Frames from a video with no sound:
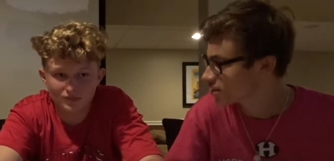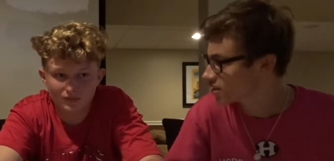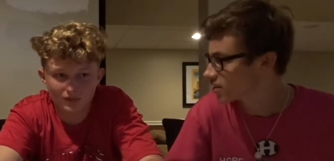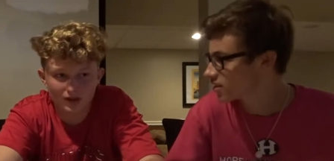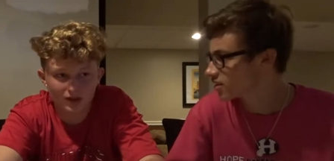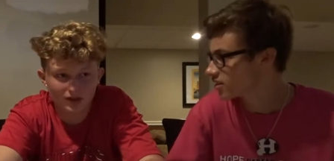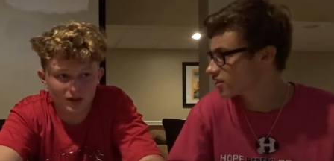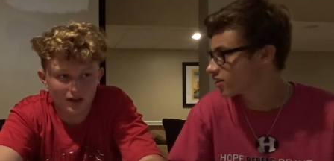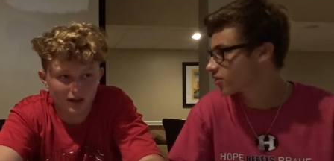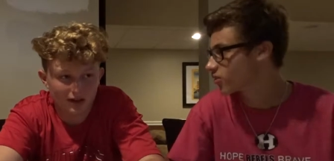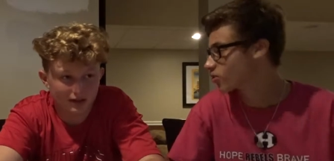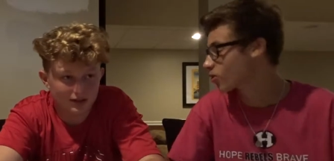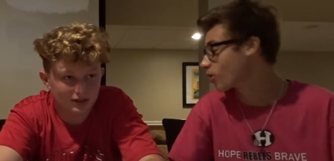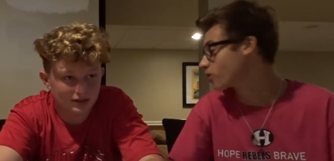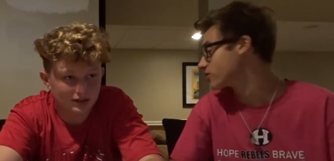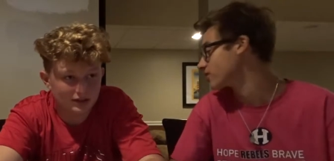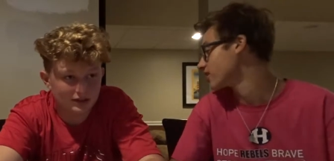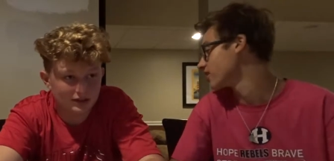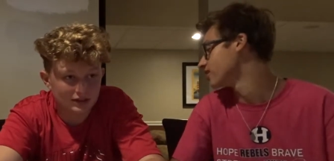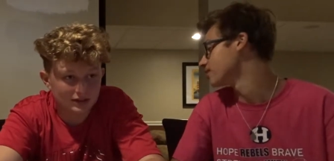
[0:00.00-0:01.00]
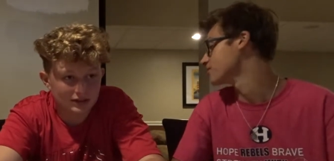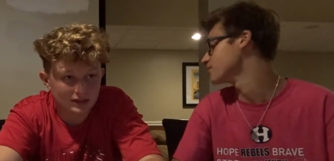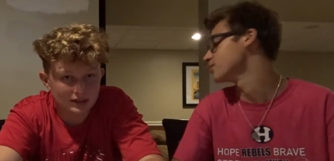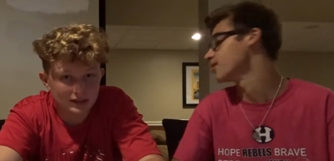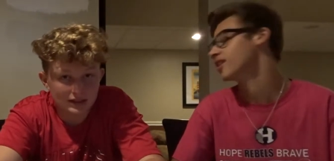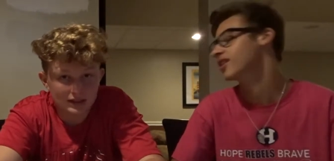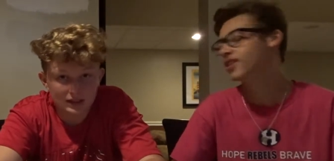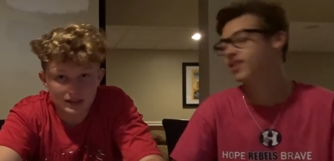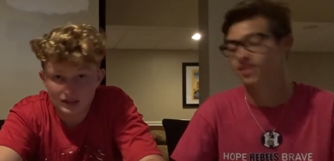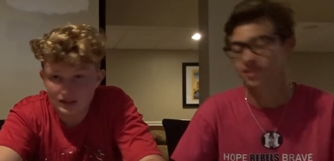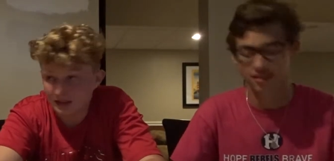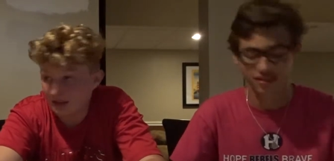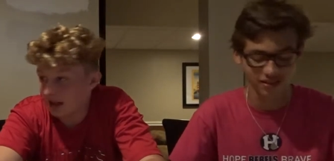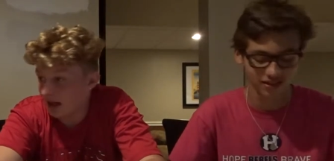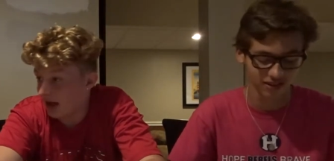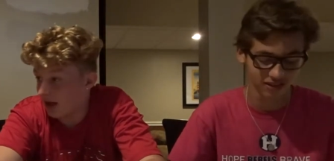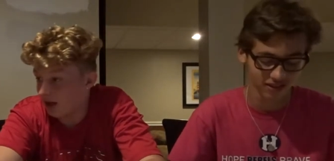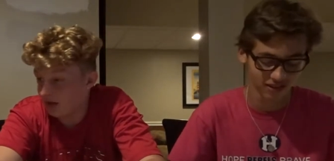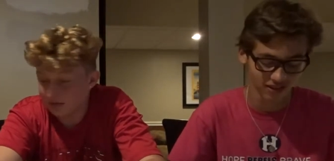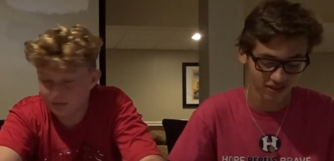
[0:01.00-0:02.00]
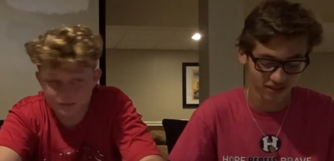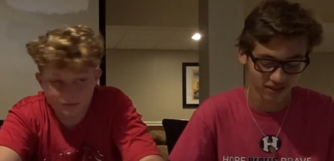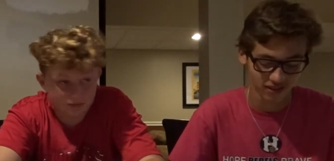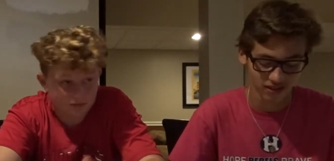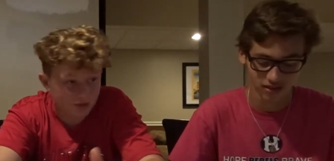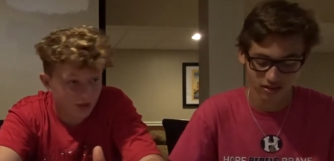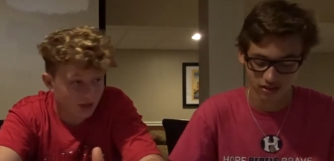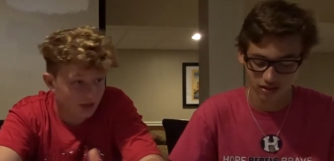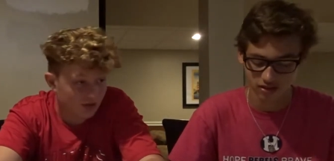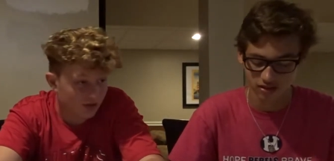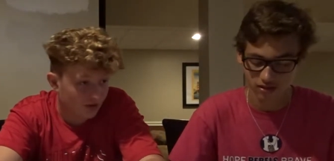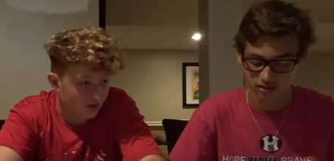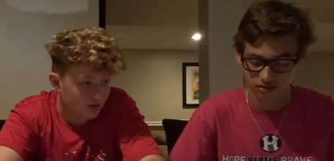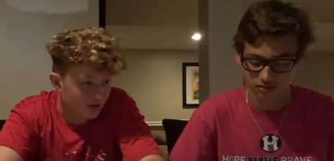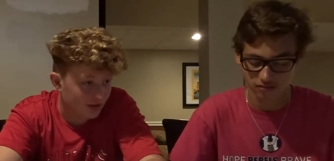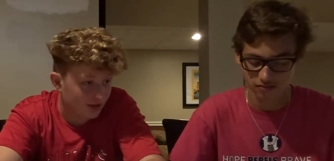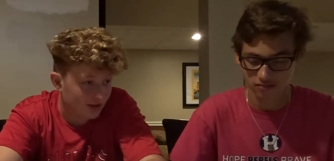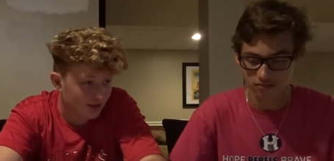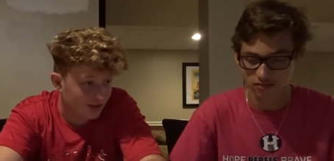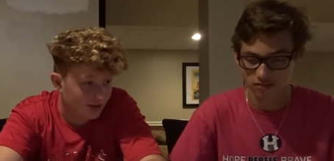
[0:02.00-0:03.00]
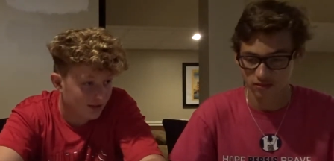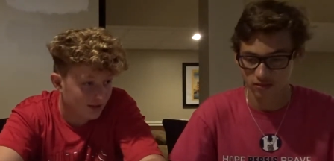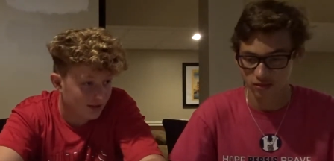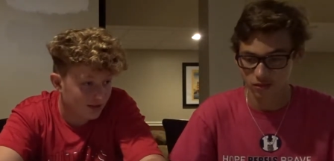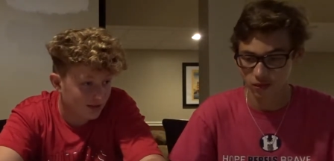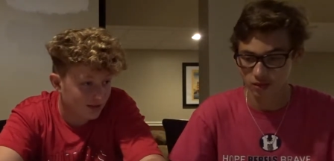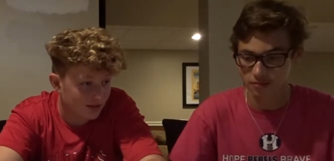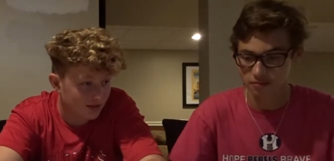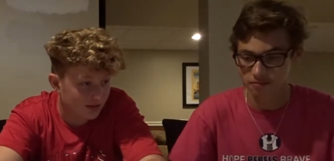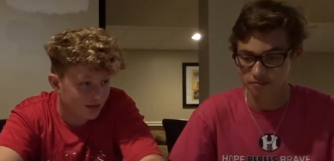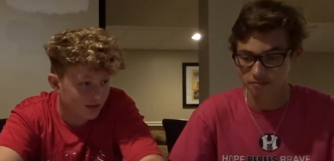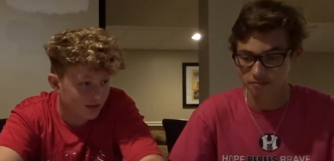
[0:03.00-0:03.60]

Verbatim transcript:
Speaker 1: Okay. Roasted. Now, Jake turns again. What?